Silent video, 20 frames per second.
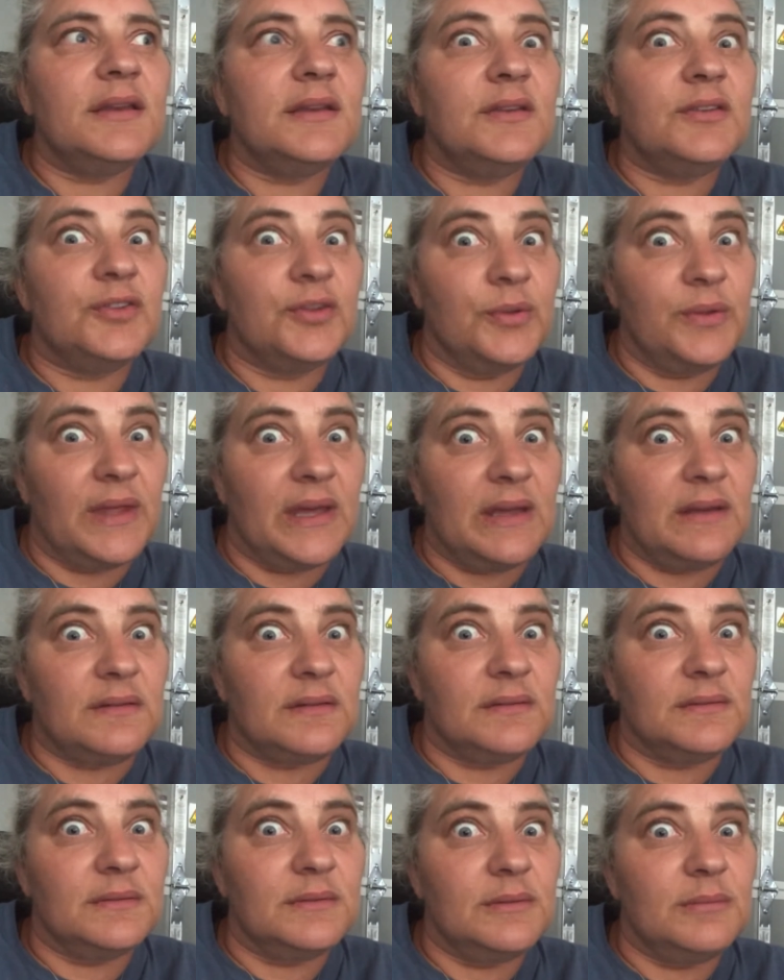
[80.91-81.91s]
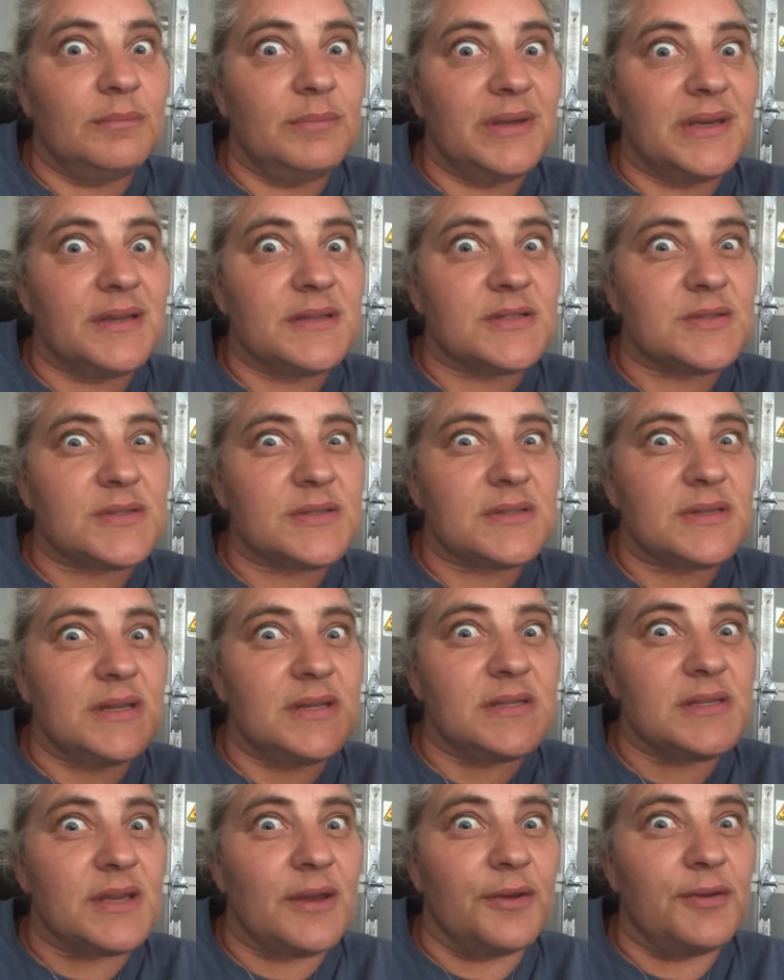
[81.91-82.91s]
do that, because it's
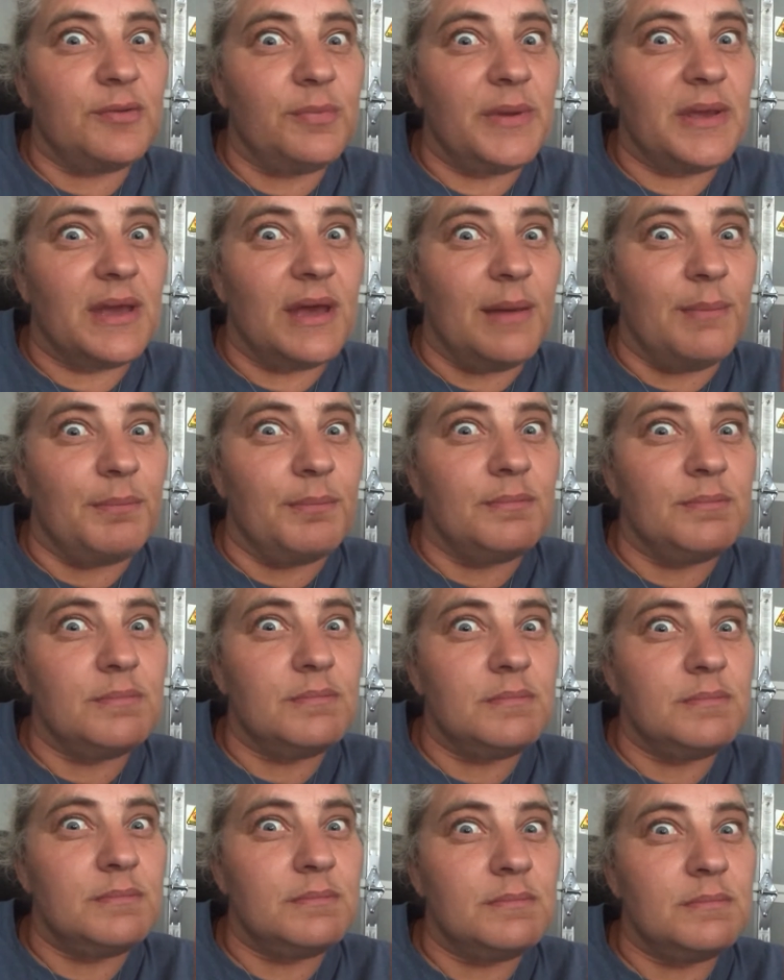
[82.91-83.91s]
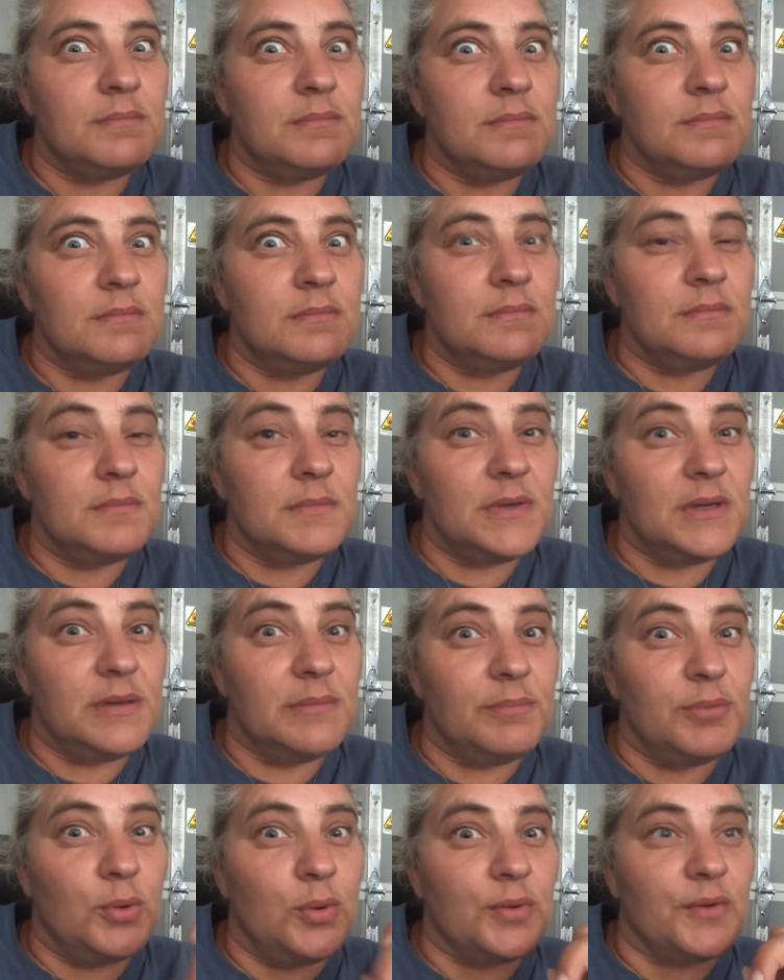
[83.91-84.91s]
going to become
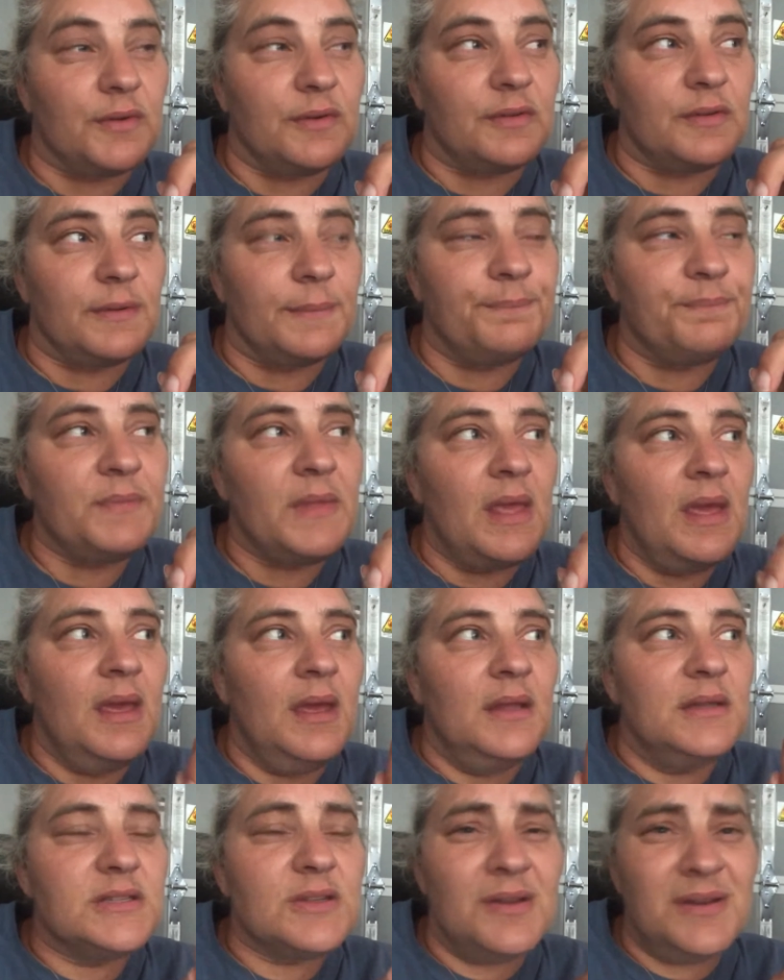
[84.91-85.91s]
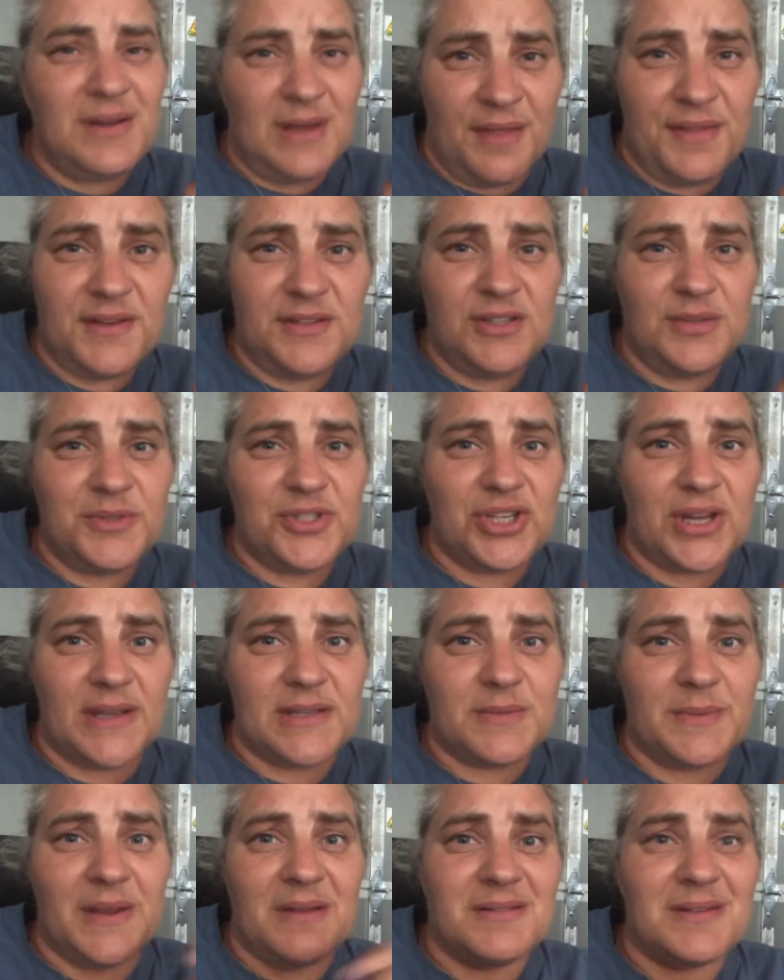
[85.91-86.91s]
important. It's got nothing to do with
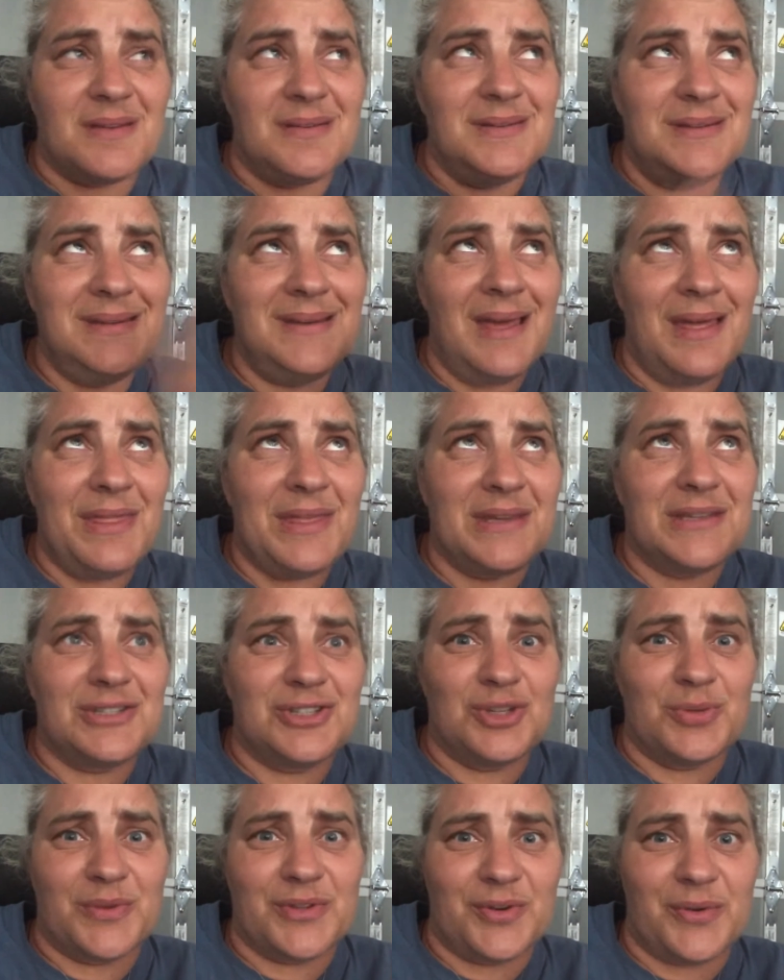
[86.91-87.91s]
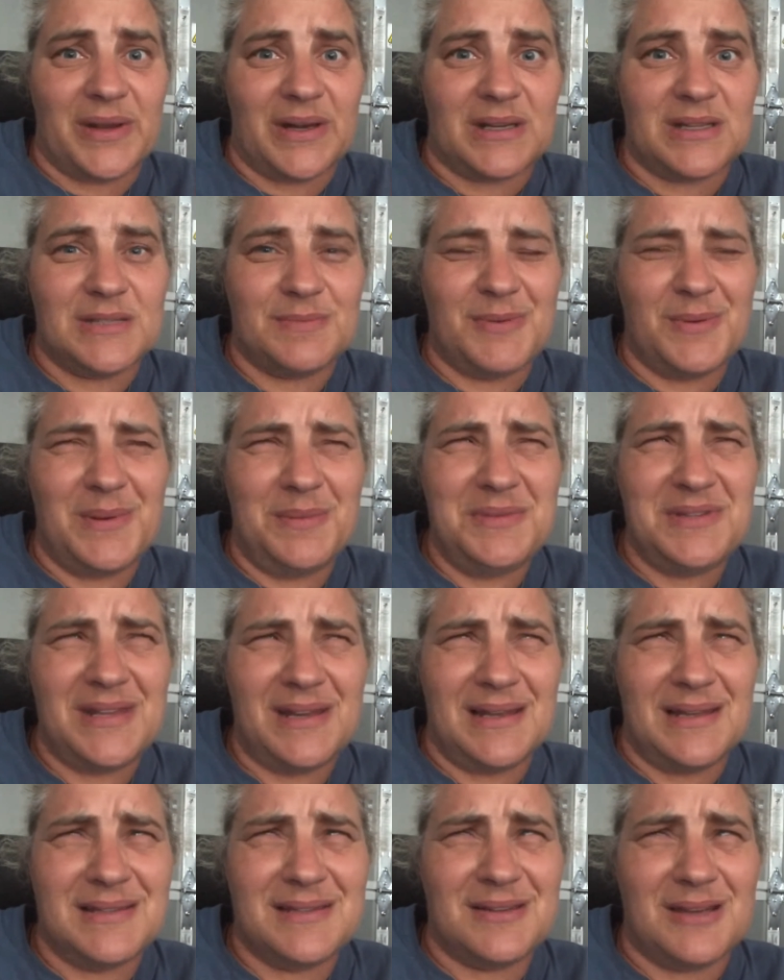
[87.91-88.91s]
Shakespeare. It's got nothing to do with credits. But when was the
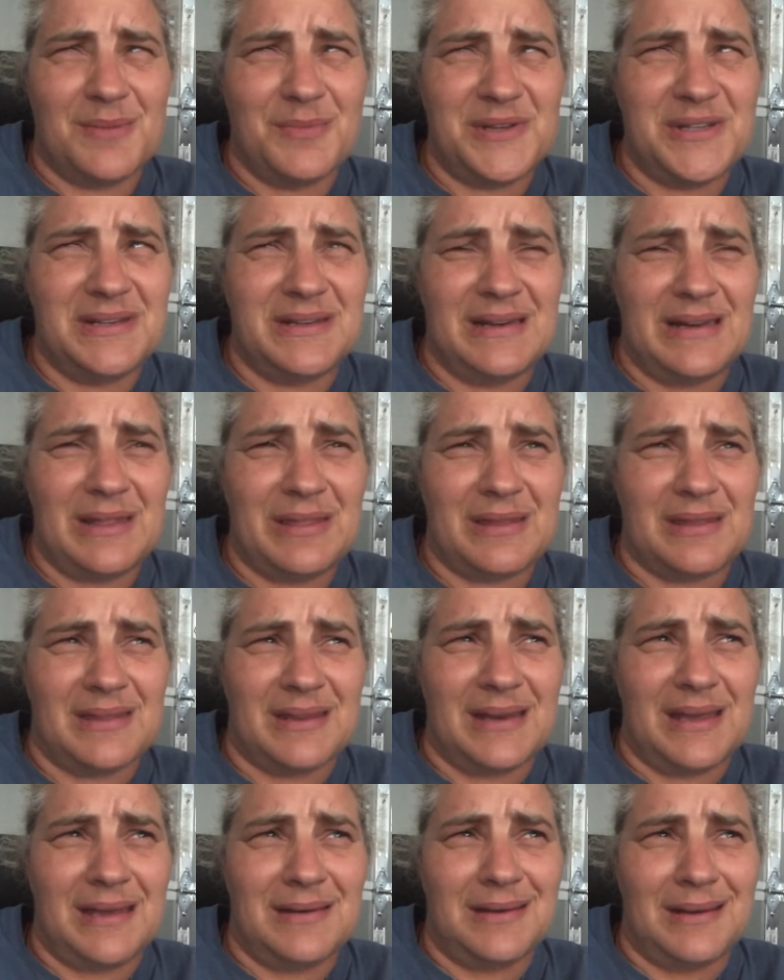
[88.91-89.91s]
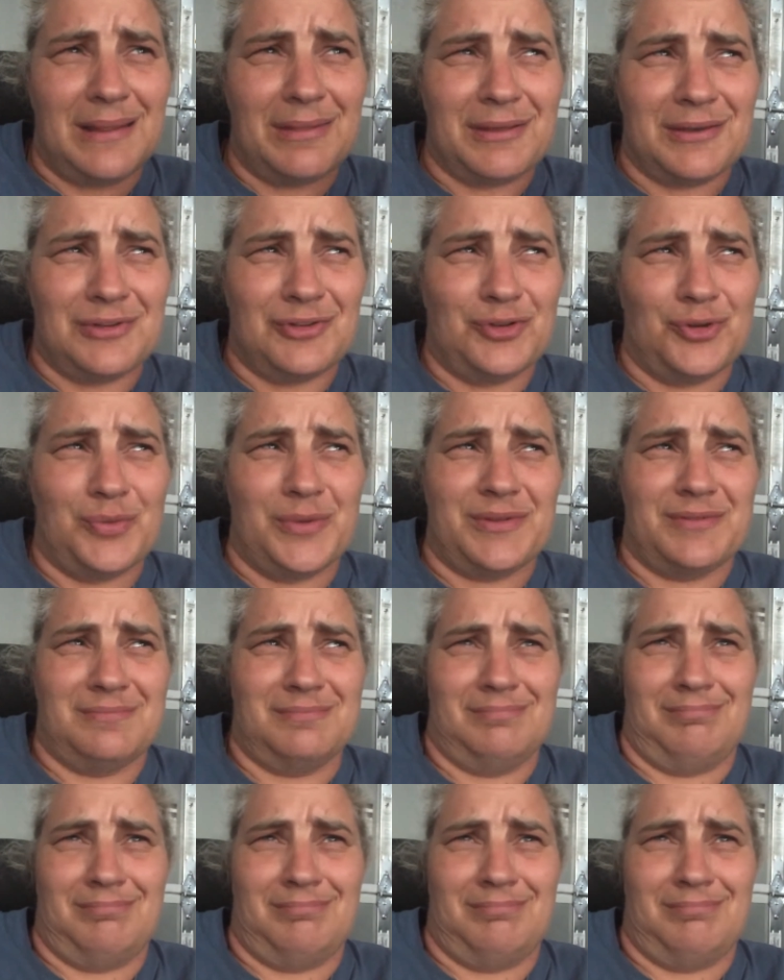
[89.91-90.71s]
last time we did anything that had anything to do with